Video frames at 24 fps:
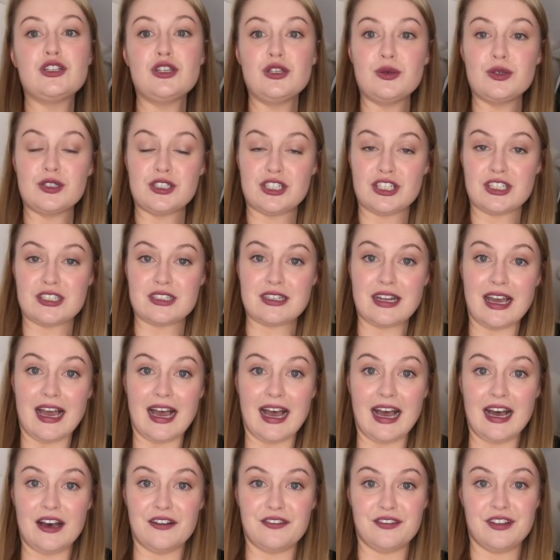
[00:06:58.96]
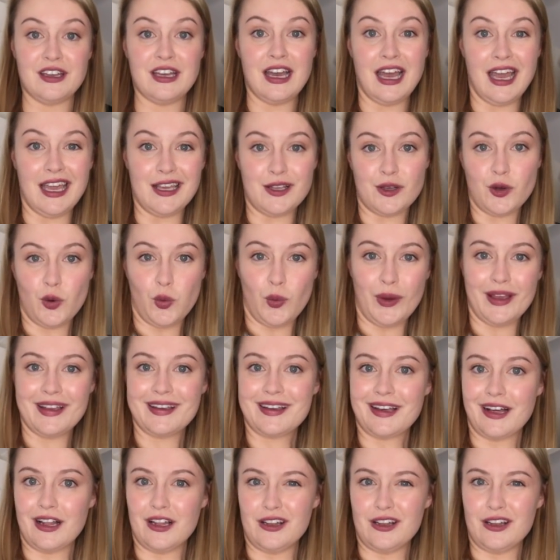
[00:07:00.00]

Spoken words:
do just have a quick